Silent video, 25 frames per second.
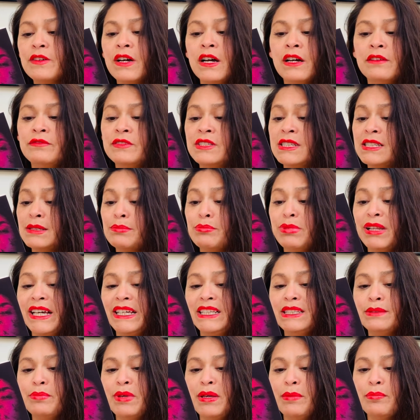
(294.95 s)
of
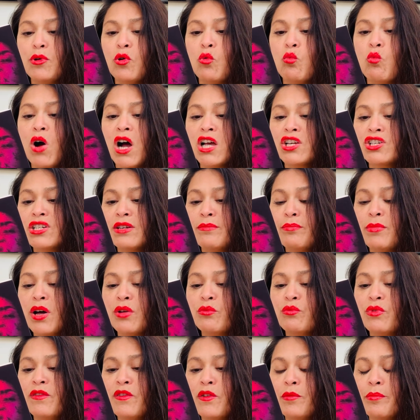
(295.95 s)
displaced people washed up
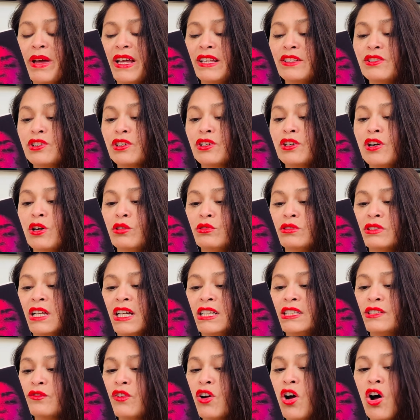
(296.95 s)
on riverbeds or
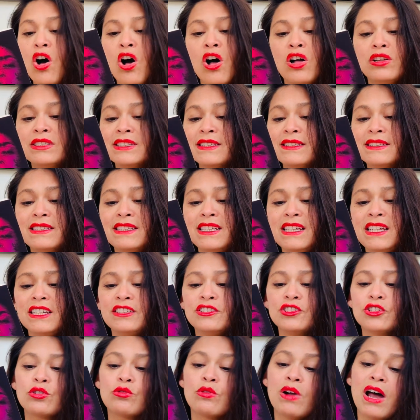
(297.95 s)
coastlines for all to see,
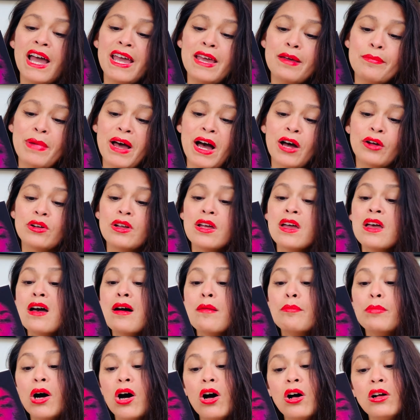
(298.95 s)
to cry about,
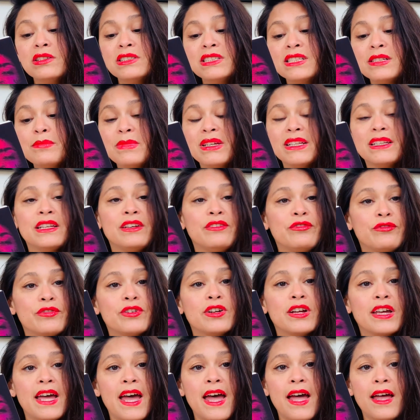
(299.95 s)
but ultimately
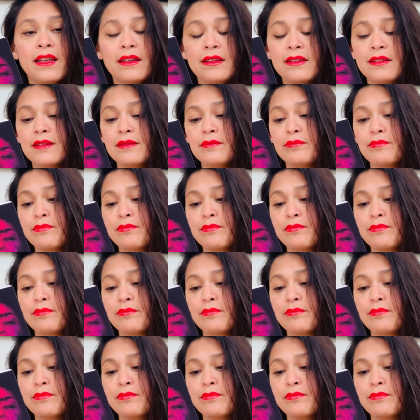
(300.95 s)
forget.